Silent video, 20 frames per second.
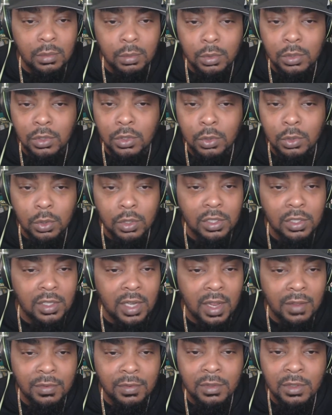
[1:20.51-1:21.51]
with George
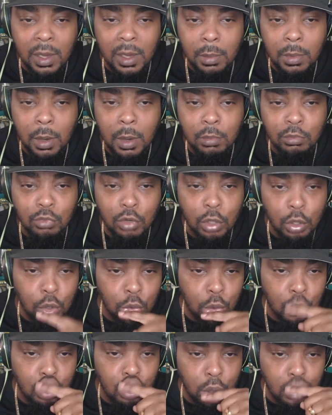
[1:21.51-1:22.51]

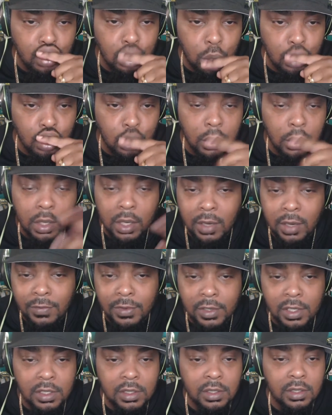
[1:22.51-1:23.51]

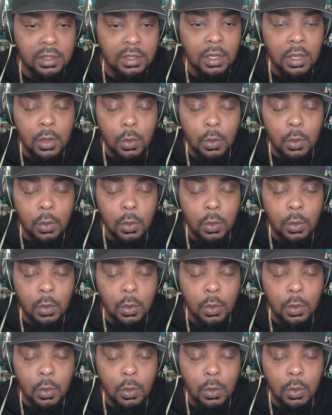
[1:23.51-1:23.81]
Stephanopoulos,